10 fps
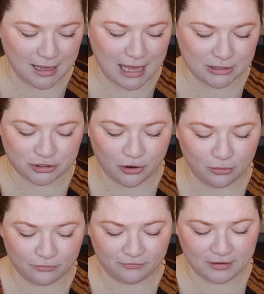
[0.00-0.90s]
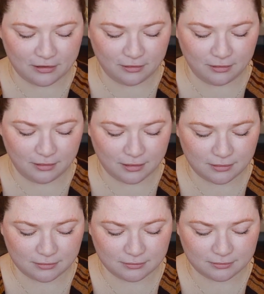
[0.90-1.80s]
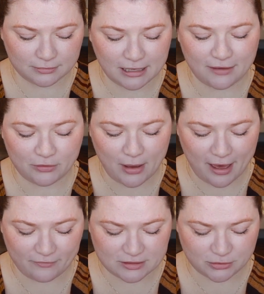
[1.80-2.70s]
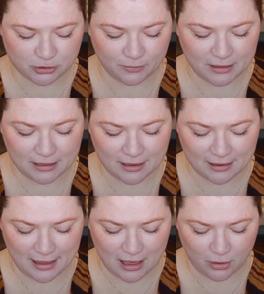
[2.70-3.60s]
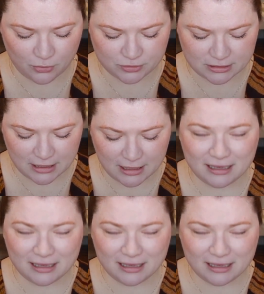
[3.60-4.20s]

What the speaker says: don't feel like, if you have a social media account,